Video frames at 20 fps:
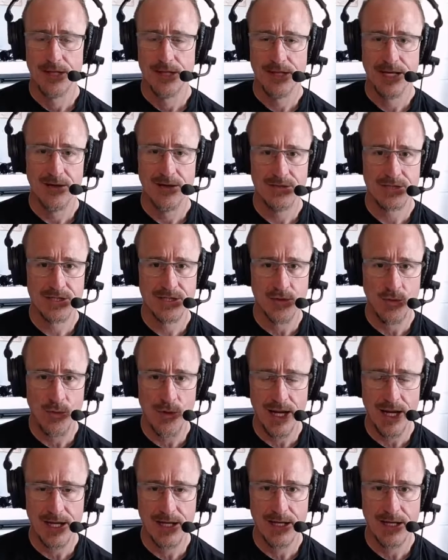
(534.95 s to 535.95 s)
that was
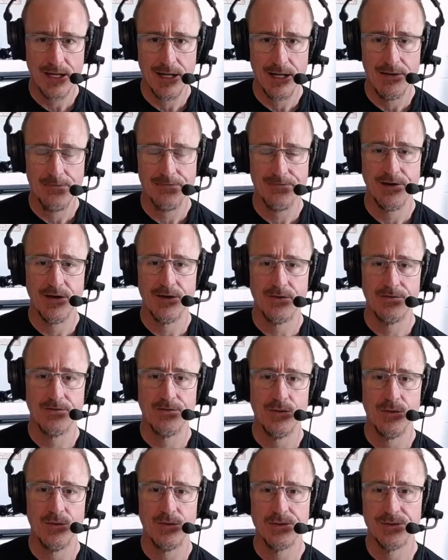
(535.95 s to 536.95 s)
quite a
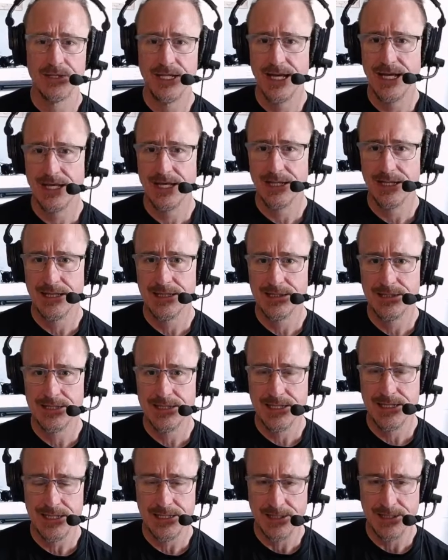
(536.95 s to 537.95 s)
fearful day
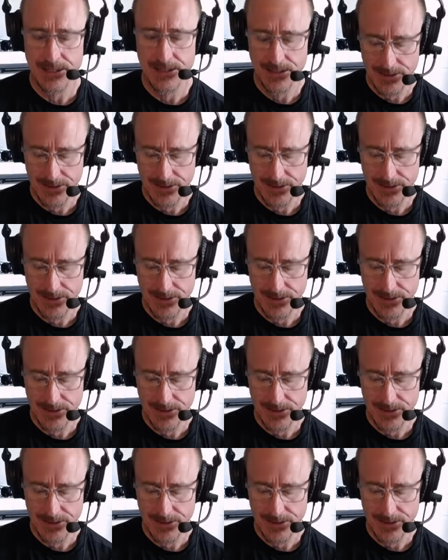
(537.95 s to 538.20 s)
indeed.